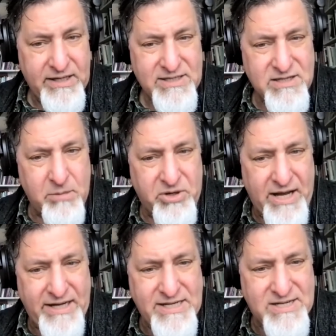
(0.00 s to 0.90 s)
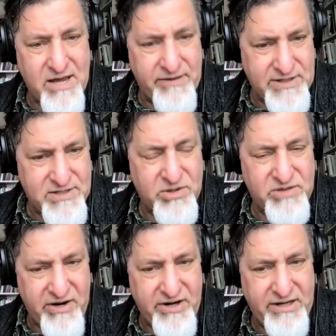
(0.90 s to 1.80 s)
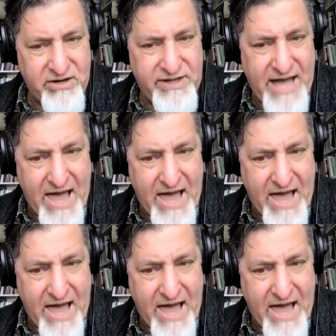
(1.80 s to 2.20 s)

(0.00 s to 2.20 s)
It's number 97, so it's very near the